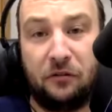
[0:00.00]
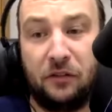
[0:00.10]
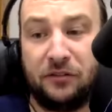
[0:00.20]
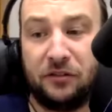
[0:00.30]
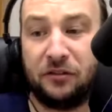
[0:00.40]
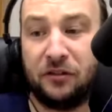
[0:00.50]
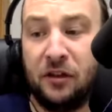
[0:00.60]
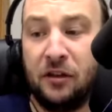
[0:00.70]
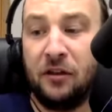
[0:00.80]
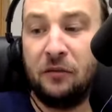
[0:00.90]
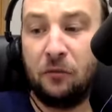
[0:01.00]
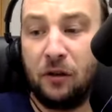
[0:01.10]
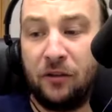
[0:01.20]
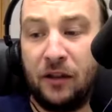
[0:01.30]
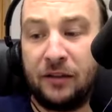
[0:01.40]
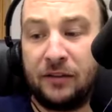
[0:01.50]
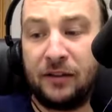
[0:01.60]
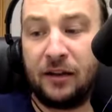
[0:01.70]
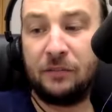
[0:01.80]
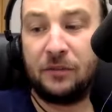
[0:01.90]
Let's just one last
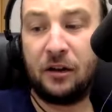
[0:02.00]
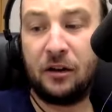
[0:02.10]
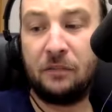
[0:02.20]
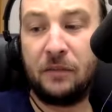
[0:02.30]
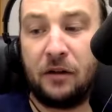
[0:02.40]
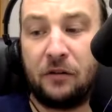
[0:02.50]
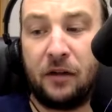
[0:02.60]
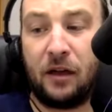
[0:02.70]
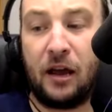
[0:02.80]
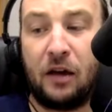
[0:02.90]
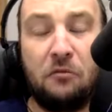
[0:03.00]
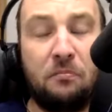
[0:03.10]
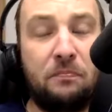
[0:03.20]
time talk about how